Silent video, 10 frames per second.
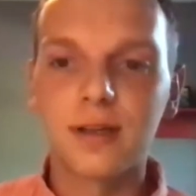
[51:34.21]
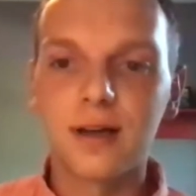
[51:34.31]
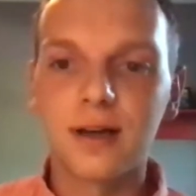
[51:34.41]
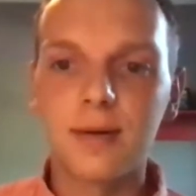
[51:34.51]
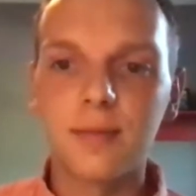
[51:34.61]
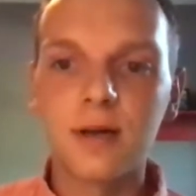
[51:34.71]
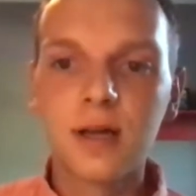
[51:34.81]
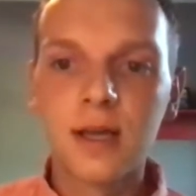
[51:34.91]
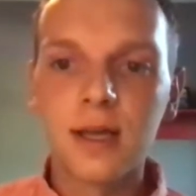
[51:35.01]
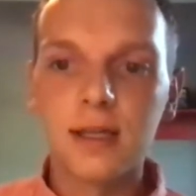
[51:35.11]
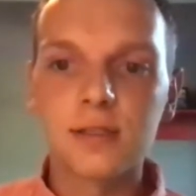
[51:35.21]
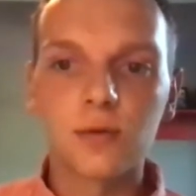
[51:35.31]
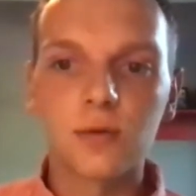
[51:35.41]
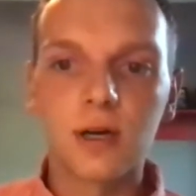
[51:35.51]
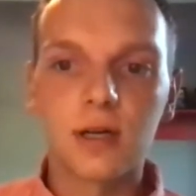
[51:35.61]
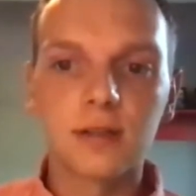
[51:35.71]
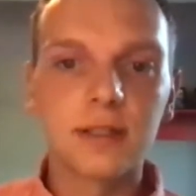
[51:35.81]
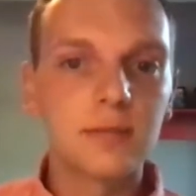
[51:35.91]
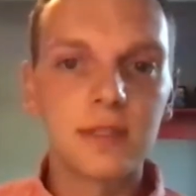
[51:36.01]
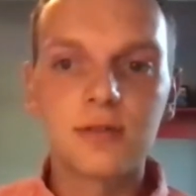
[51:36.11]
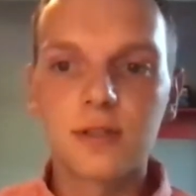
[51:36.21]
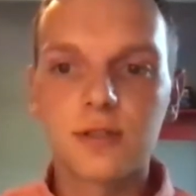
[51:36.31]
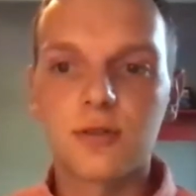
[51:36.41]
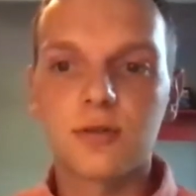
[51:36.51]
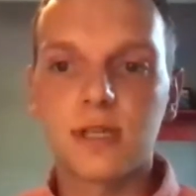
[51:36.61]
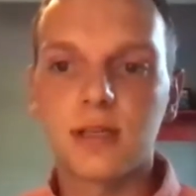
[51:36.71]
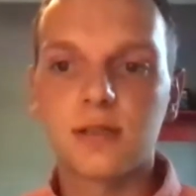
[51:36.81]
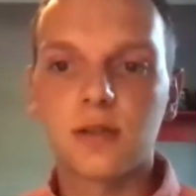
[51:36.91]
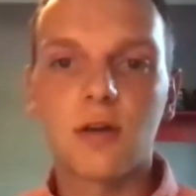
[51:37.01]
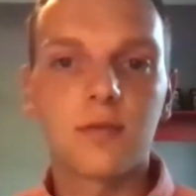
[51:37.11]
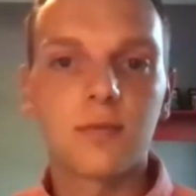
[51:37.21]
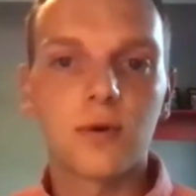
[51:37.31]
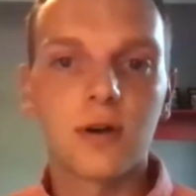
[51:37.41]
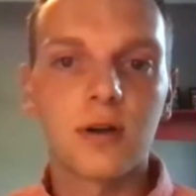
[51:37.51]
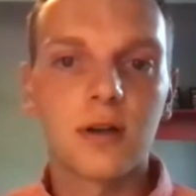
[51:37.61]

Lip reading: And so Liam Dietrich, who's a sophomore,